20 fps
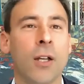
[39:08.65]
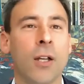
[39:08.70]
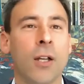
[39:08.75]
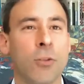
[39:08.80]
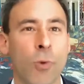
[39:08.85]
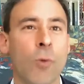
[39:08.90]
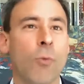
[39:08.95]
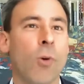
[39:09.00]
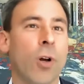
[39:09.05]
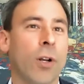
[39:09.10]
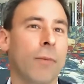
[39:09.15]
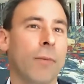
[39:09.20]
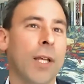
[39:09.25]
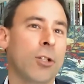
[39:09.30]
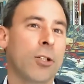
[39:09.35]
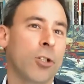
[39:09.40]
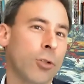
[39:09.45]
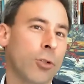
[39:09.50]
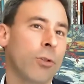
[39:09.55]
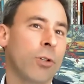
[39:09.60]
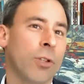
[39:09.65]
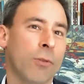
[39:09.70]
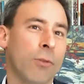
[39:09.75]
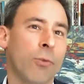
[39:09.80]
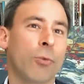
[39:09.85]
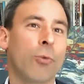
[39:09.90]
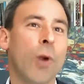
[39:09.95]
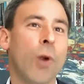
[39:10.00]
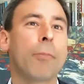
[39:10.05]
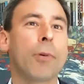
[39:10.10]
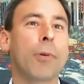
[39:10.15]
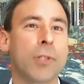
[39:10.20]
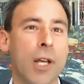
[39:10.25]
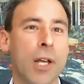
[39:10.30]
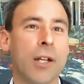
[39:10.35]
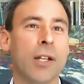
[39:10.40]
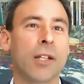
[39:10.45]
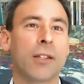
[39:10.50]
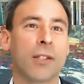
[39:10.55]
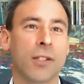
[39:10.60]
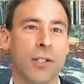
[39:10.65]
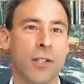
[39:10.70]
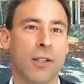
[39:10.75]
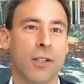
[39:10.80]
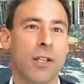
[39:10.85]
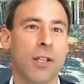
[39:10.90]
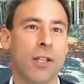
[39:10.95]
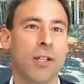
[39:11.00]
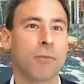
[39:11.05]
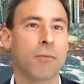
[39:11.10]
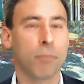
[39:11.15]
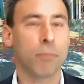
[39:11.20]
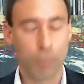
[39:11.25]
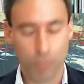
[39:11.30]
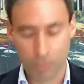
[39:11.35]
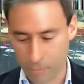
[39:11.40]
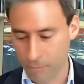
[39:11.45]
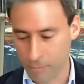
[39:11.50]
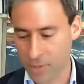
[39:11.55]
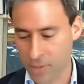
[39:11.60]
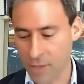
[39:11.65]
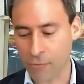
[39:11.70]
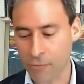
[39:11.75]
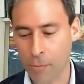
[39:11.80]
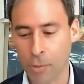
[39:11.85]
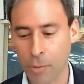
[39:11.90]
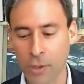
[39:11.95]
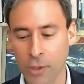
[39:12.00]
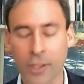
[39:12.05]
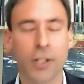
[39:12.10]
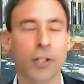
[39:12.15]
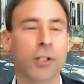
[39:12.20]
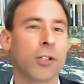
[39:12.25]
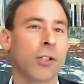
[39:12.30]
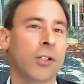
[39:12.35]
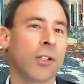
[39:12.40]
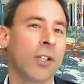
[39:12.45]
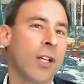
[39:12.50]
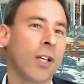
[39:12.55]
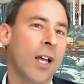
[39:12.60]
We want to make sure that we're representing the different political